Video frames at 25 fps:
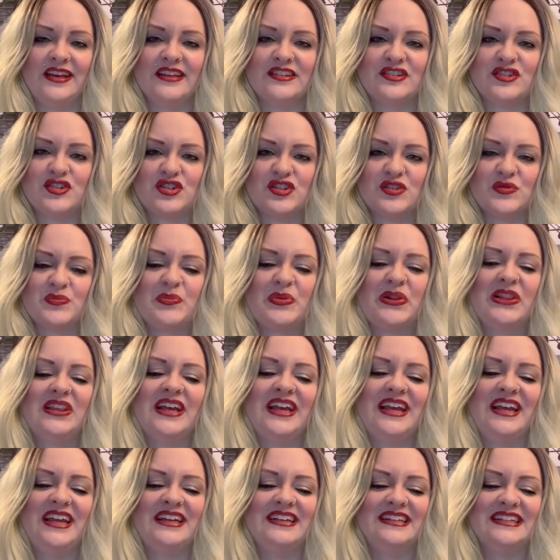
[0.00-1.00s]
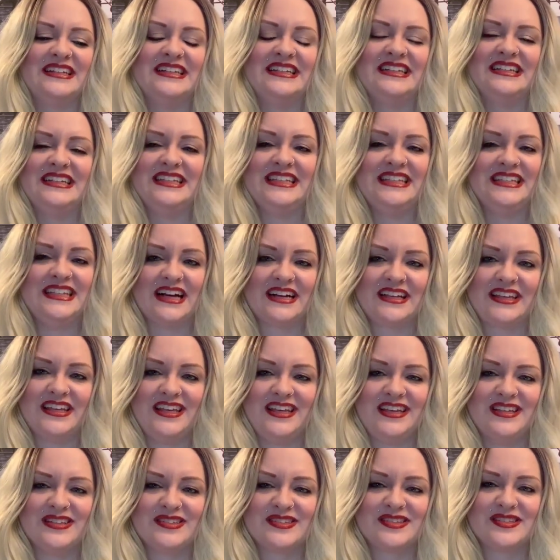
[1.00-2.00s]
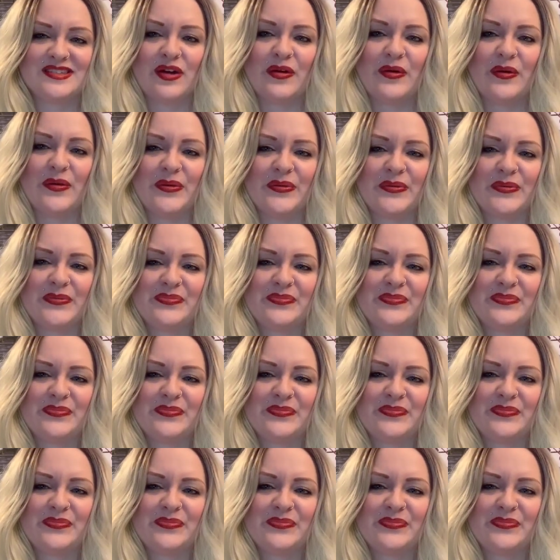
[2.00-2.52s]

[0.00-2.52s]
It's just plain yucky. So